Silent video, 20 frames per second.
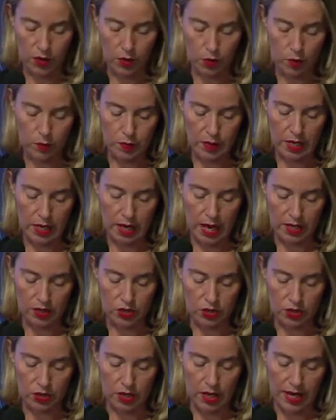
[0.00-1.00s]
European
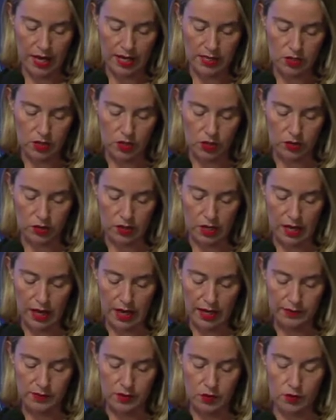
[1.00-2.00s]
action has on the
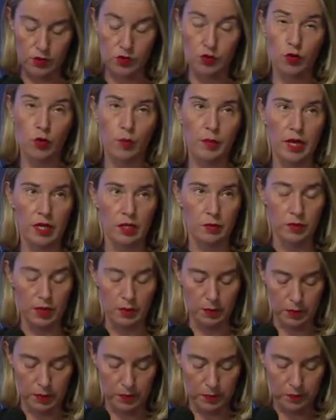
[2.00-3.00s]
lives of so many
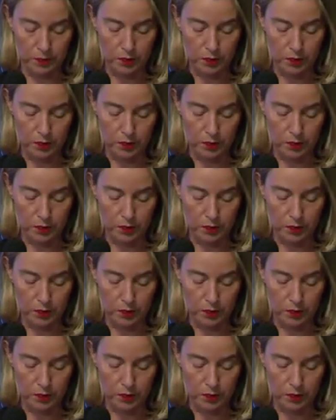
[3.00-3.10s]
people.